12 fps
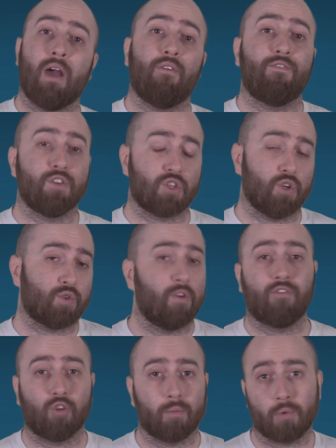out for surgery
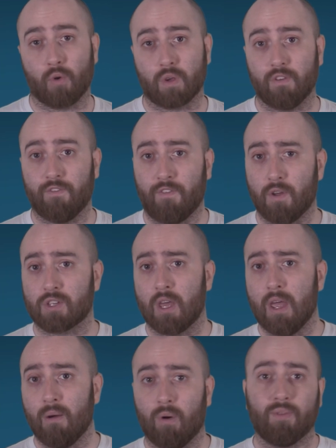for a broken foot,
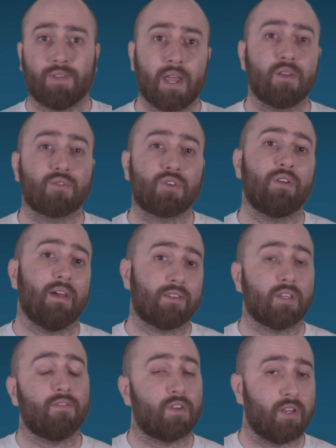while Danielson had
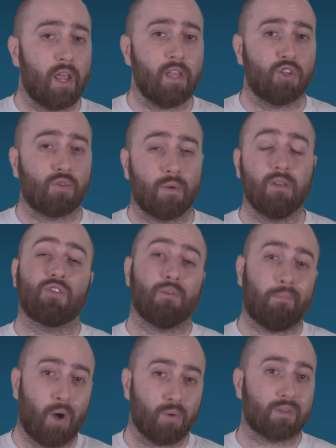suffered an injury,
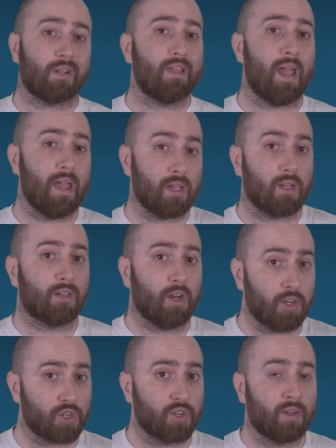supposedly a
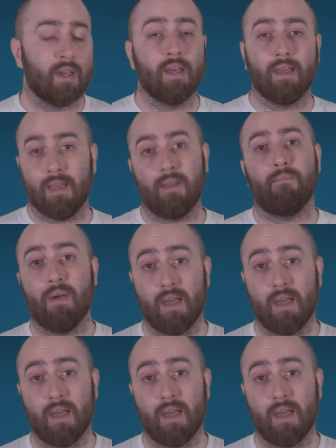concussion, in